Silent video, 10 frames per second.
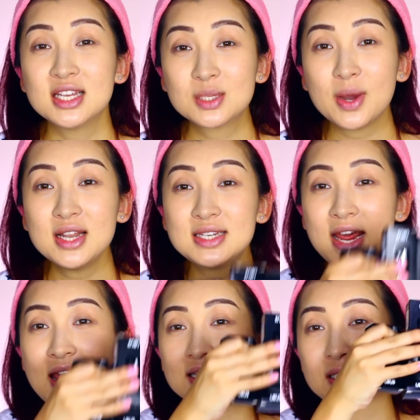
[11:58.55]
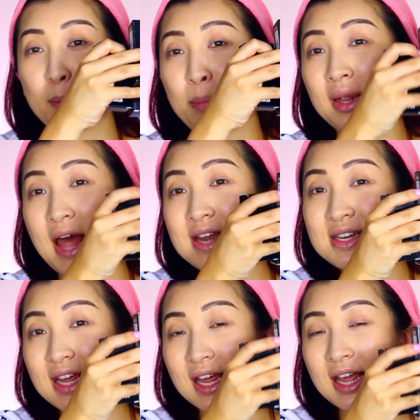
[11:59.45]
This one takes the
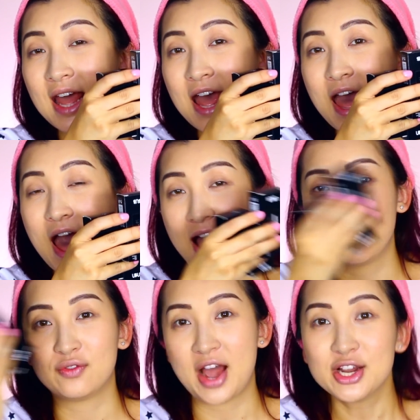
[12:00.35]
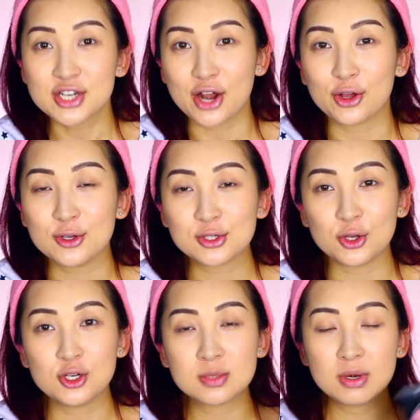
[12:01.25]
blending out of eyeshadows, so
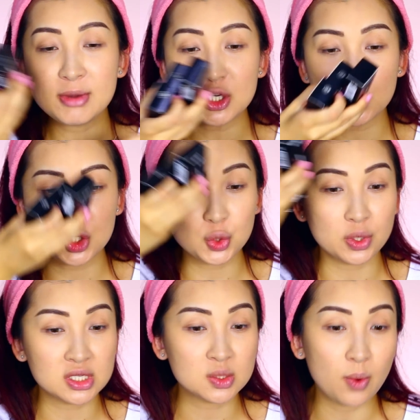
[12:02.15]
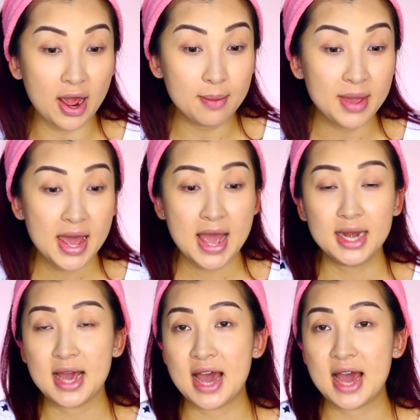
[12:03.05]
you just pretty much do a swipe and it